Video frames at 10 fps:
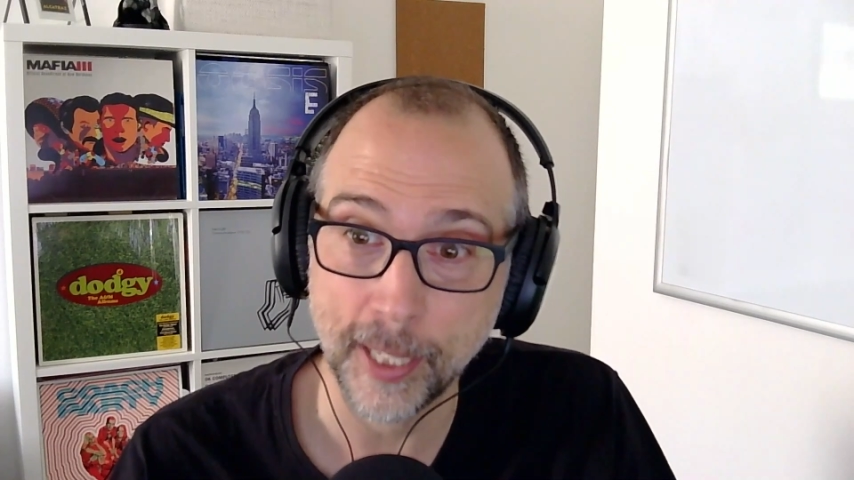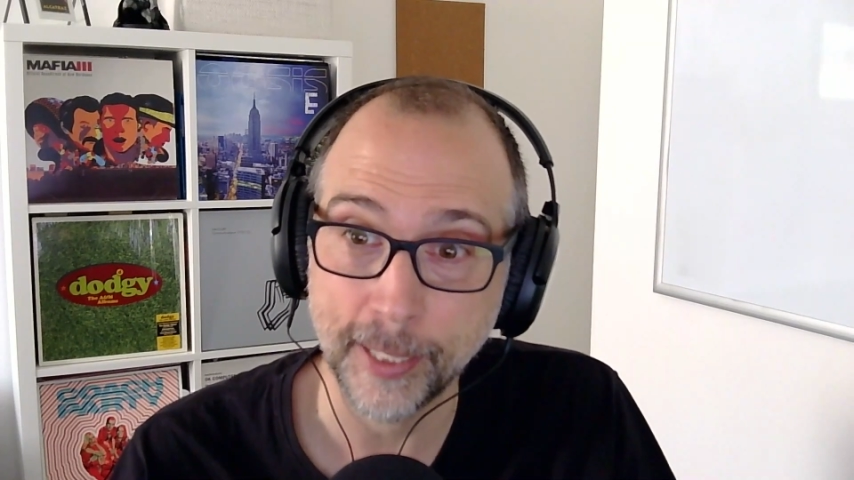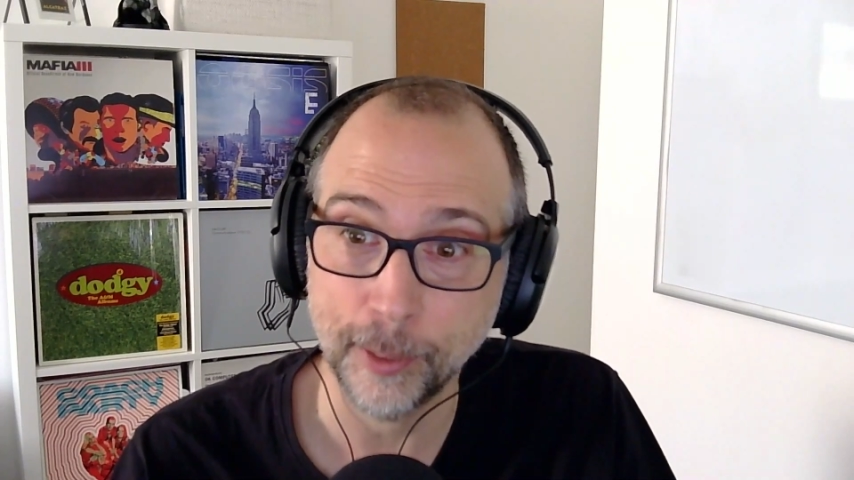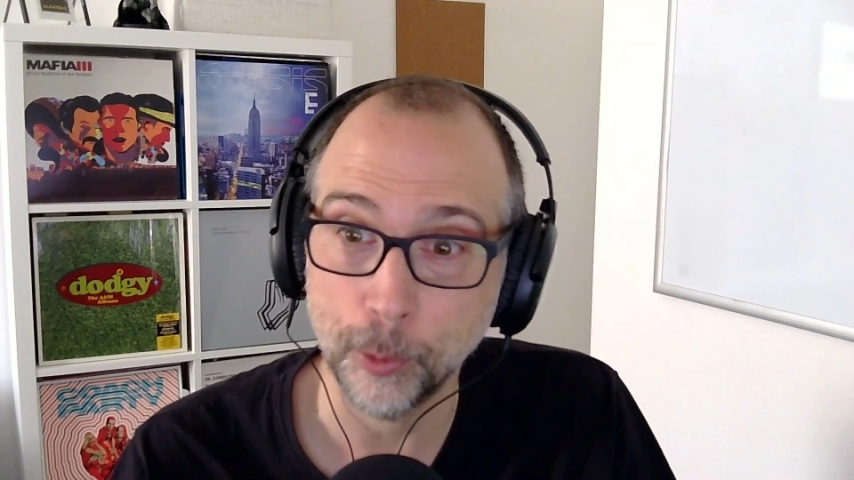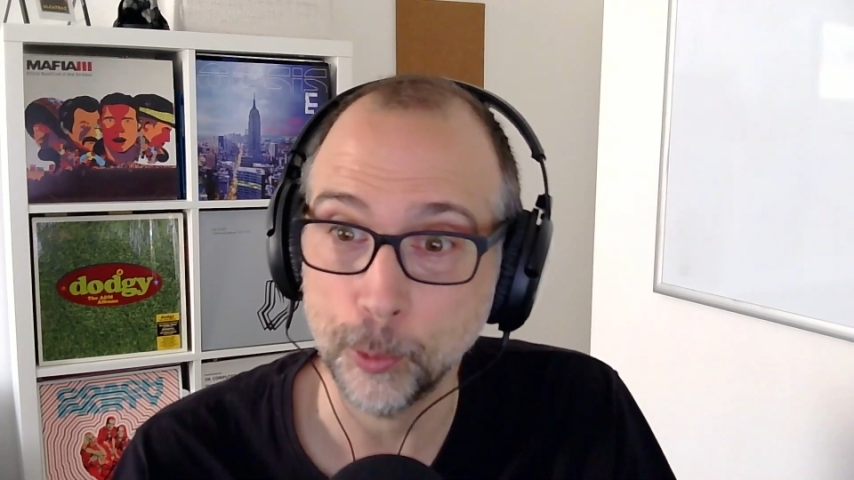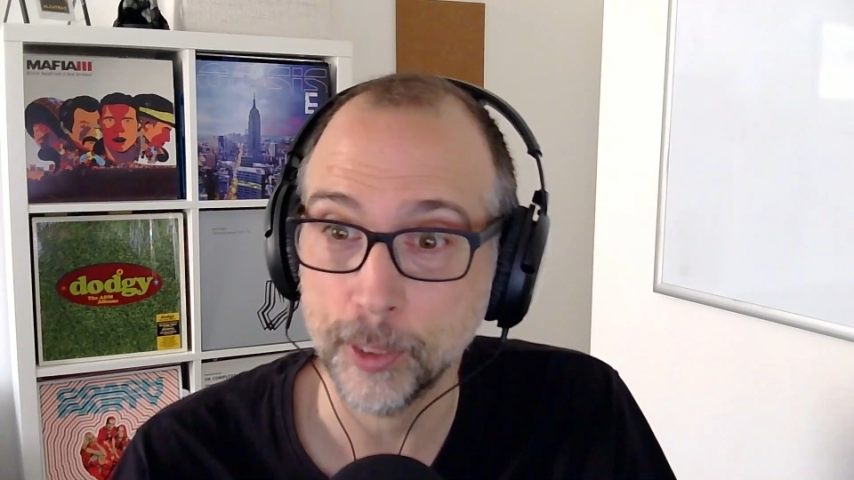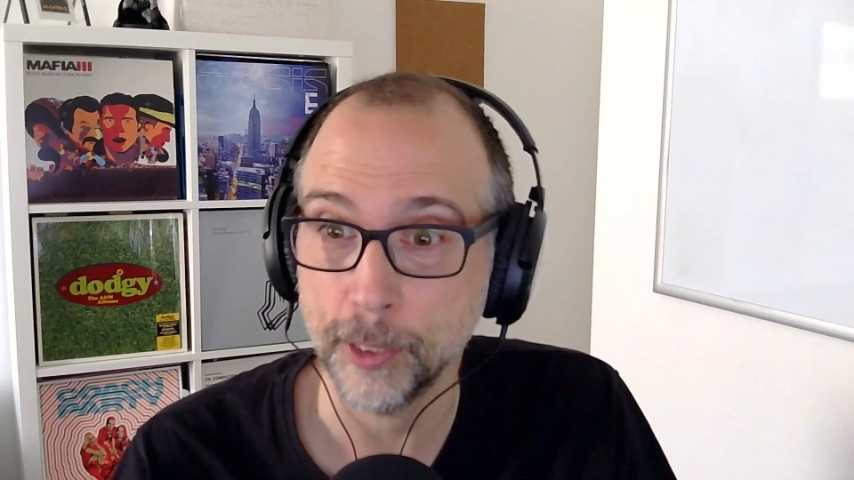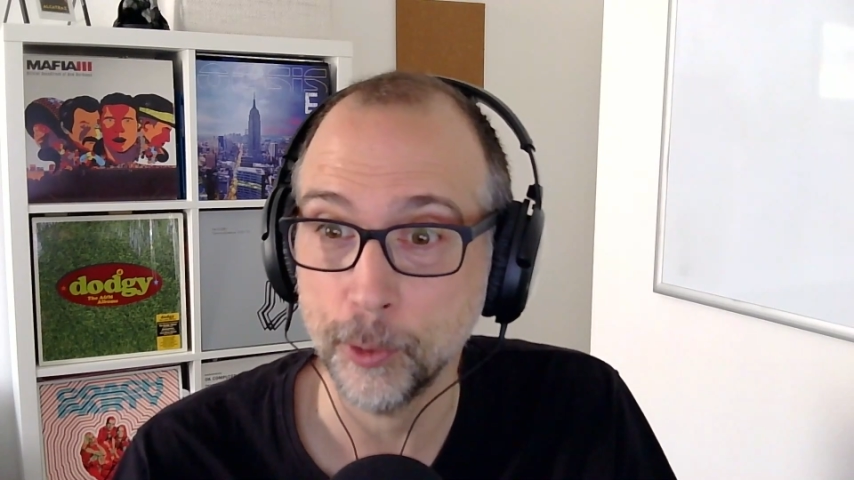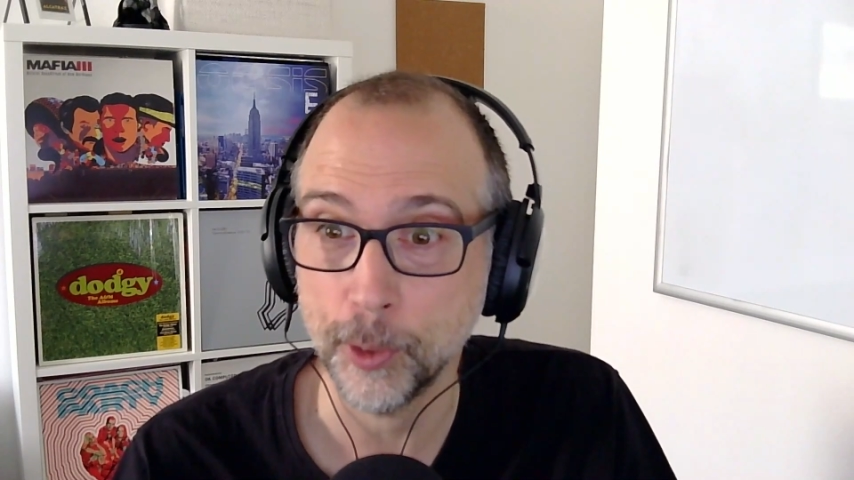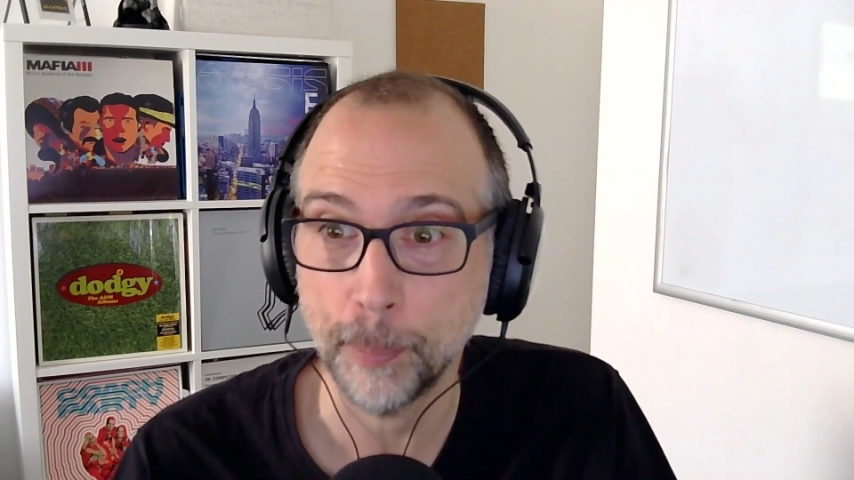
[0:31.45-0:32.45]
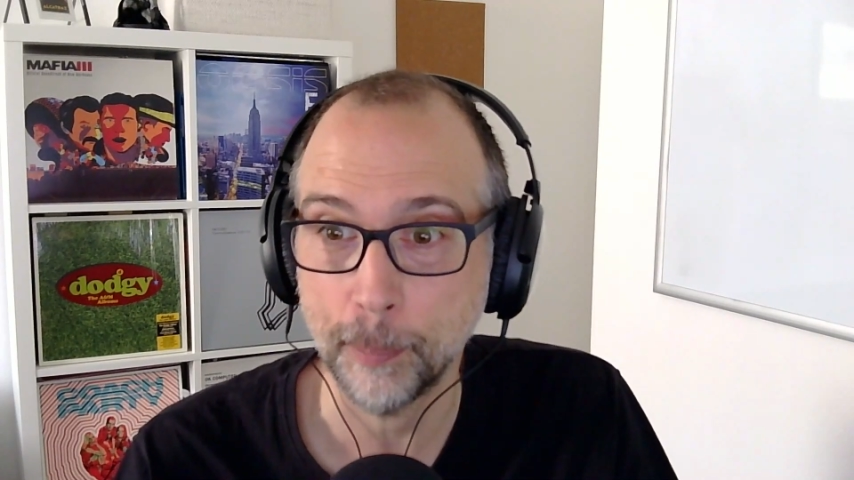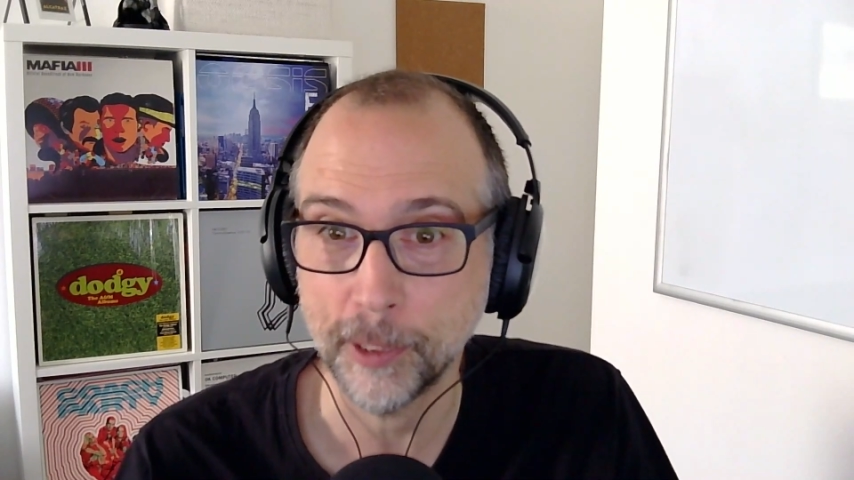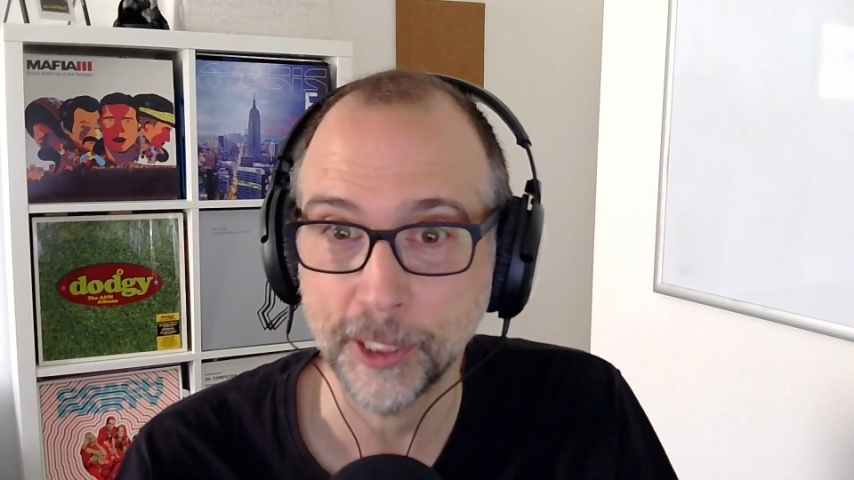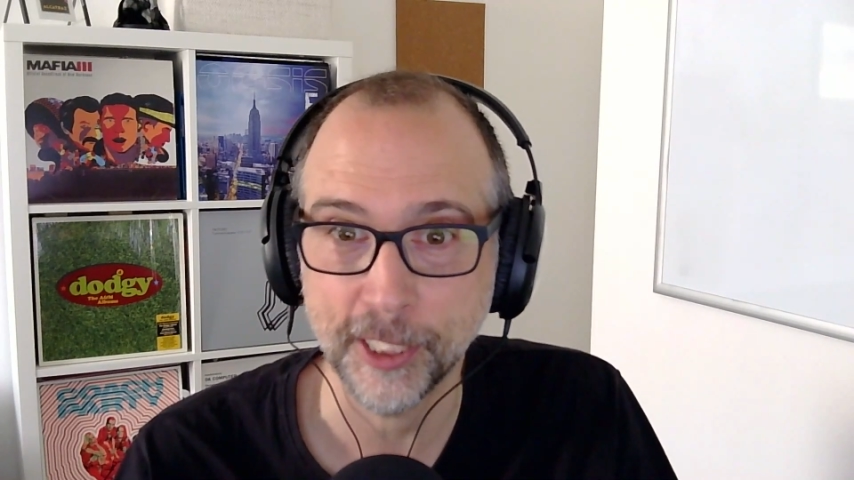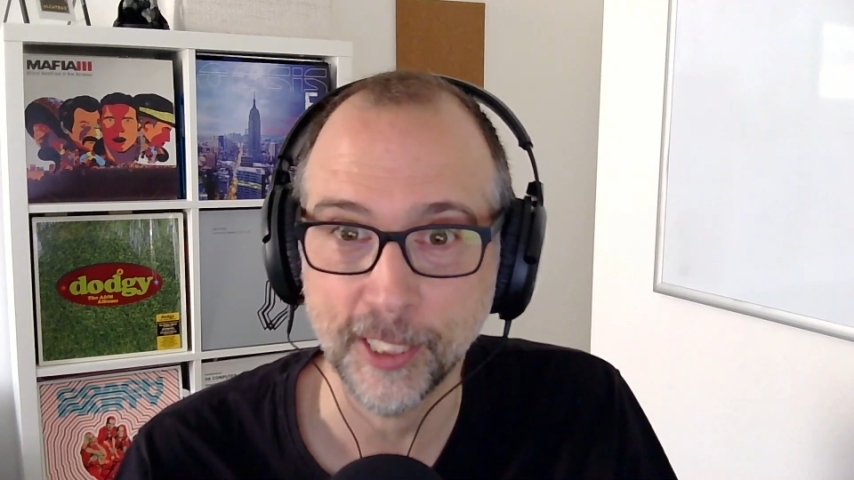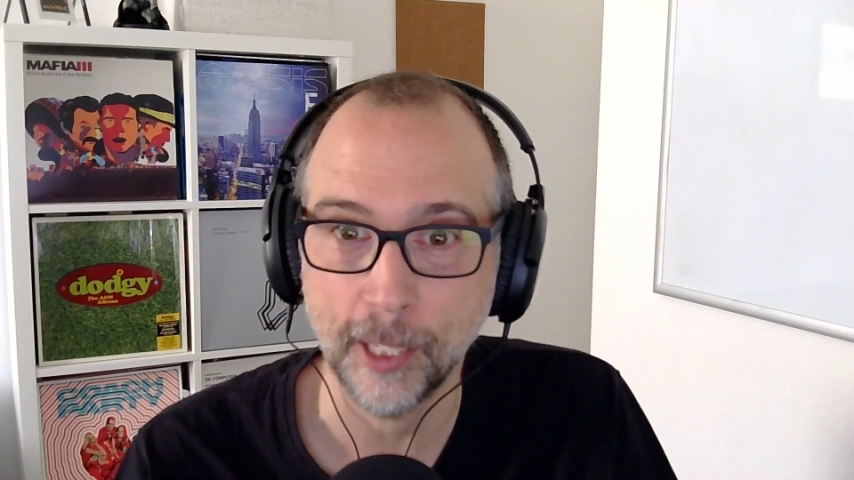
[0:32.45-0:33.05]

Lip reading: and also the publishers